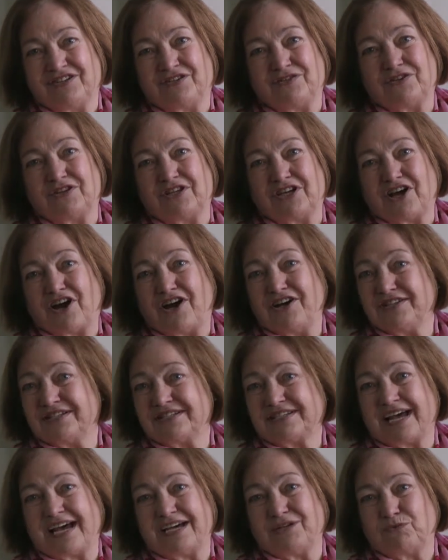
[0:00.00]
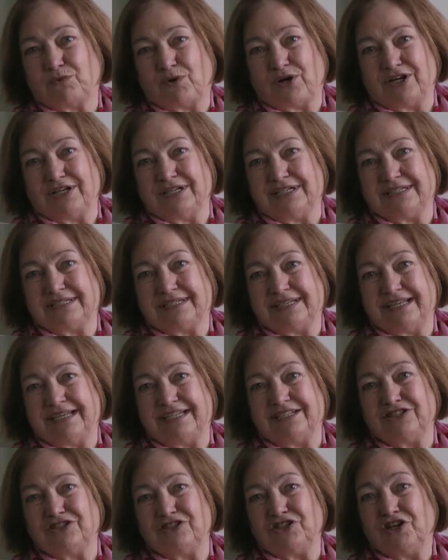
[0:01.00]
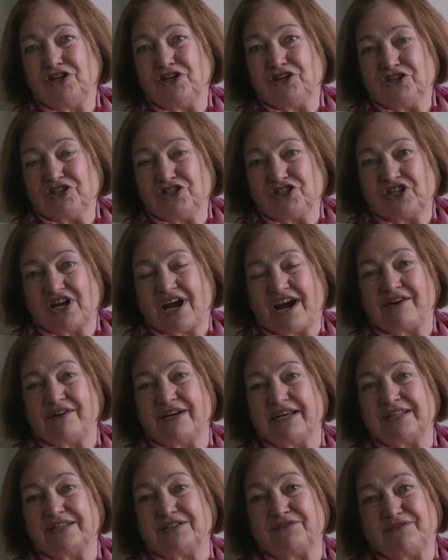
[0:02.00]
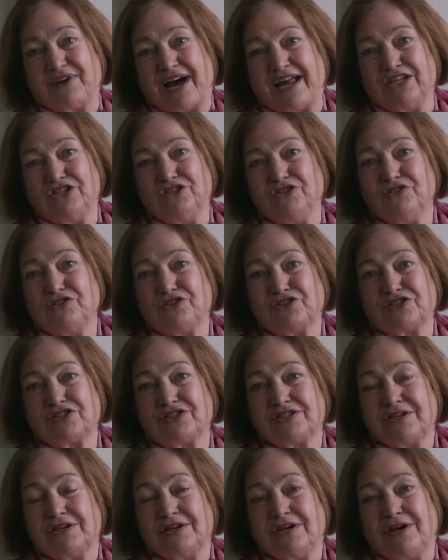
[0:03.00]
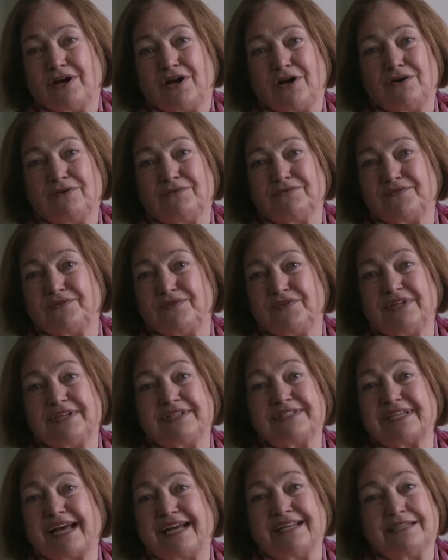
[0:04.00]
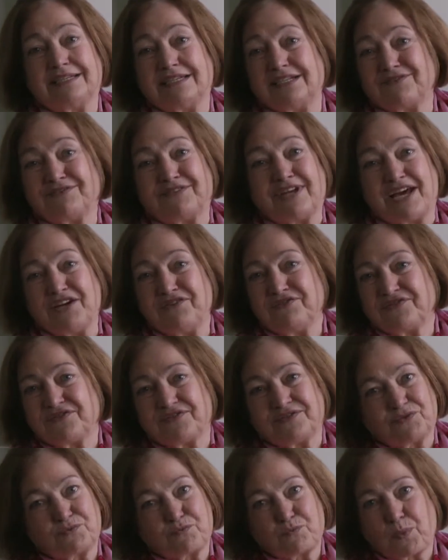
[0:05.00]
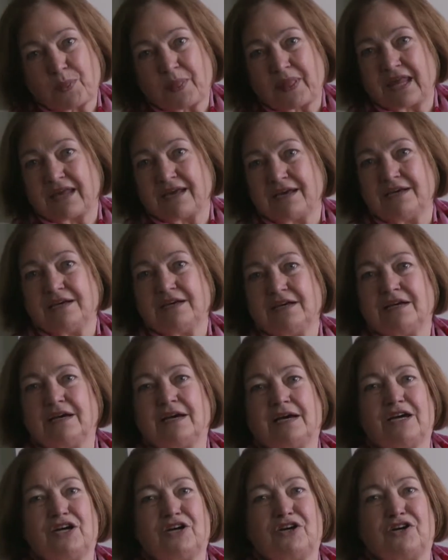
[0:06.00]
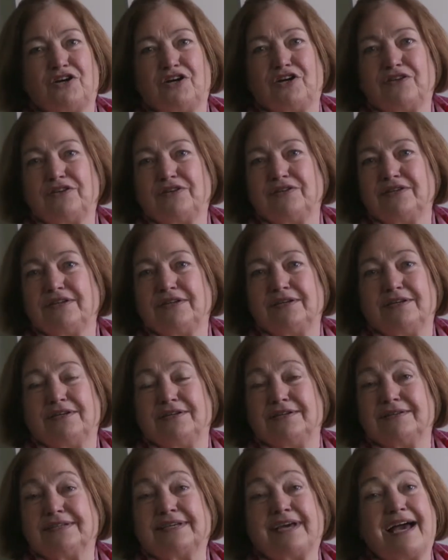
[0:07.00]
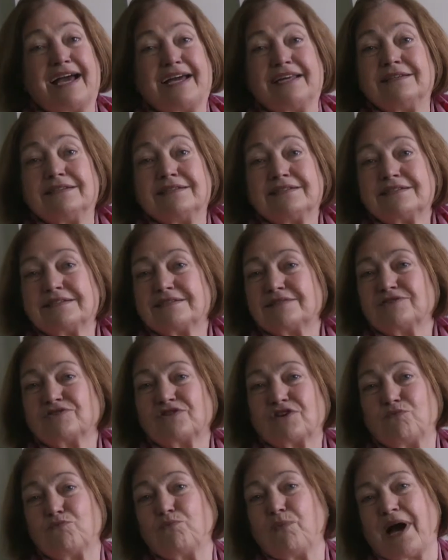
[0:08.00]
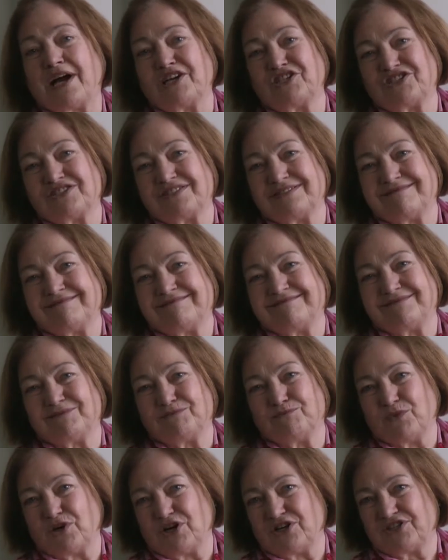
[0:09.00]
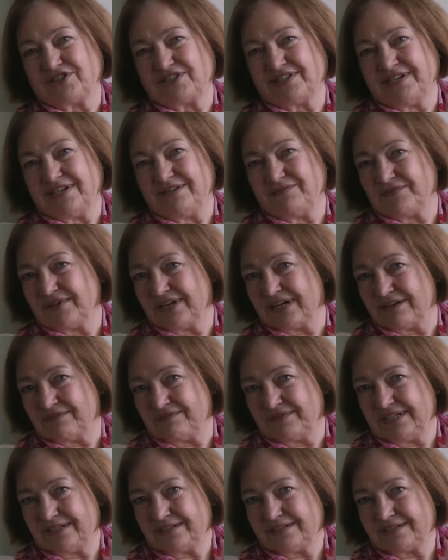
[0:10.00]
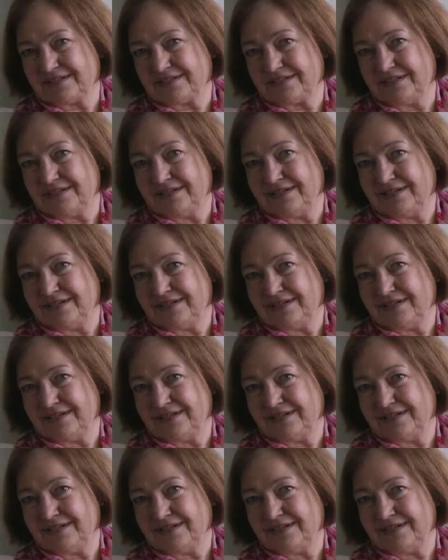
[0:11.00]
to the outside world in sharing the values of the sanctity of life, the kindness, compassion, mercy, forgiveness.